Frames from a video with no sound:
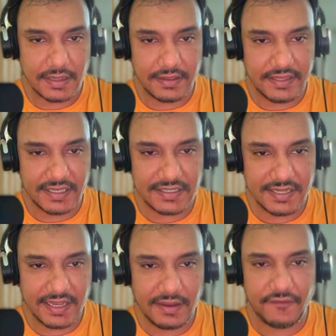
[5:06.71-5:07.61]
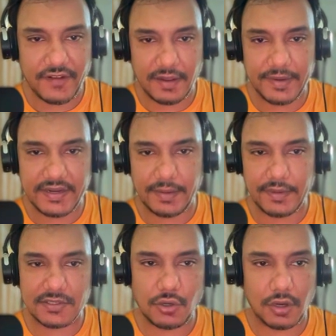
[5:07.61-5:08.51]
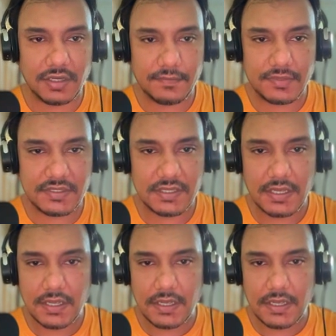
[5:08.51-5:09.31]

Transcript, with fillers: this thing, filament tables columns,